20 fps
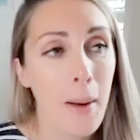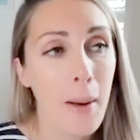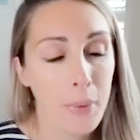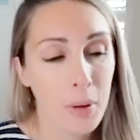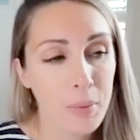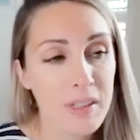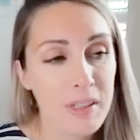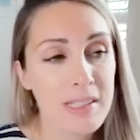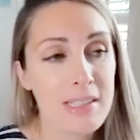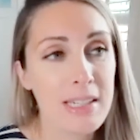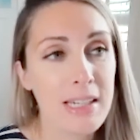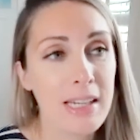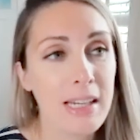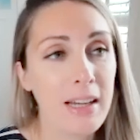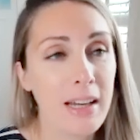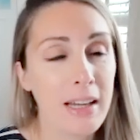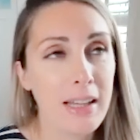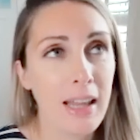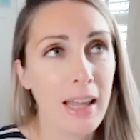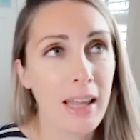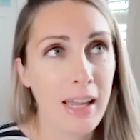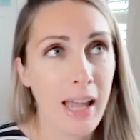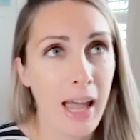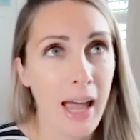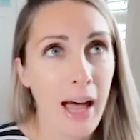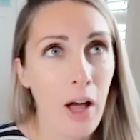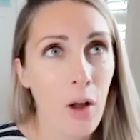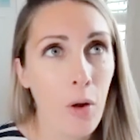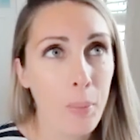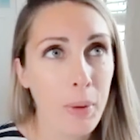publicity and like
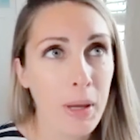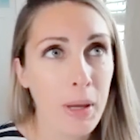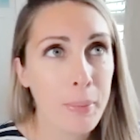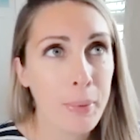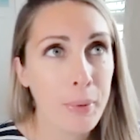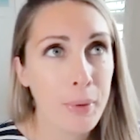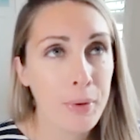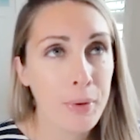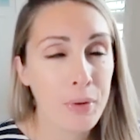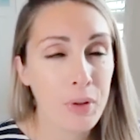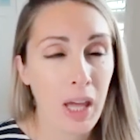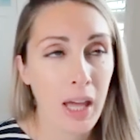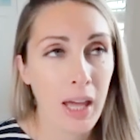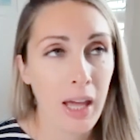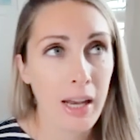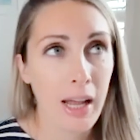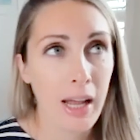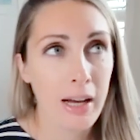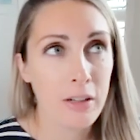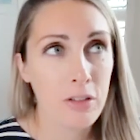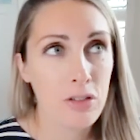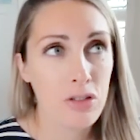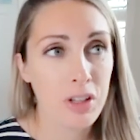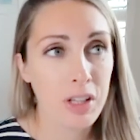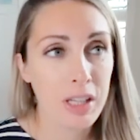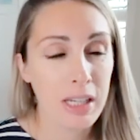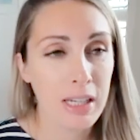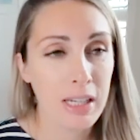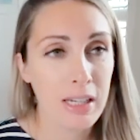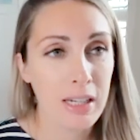how people can
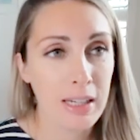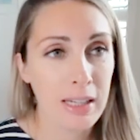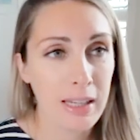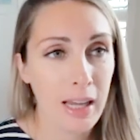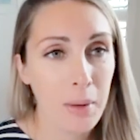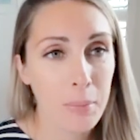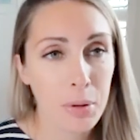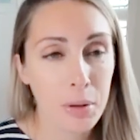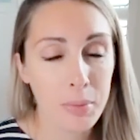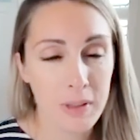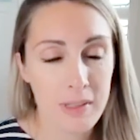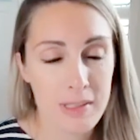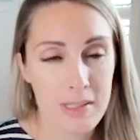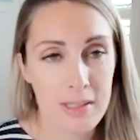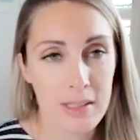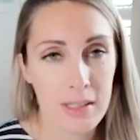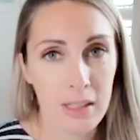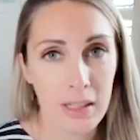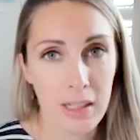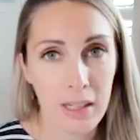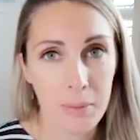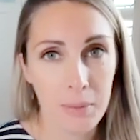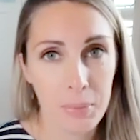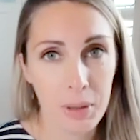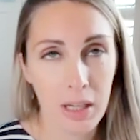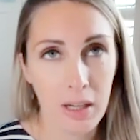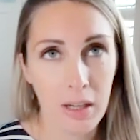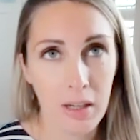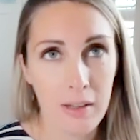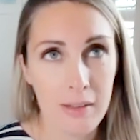actually get publicity,
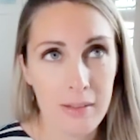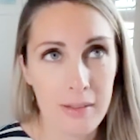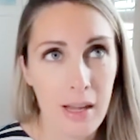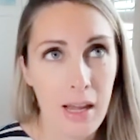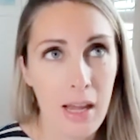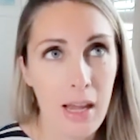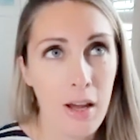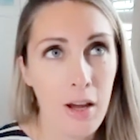because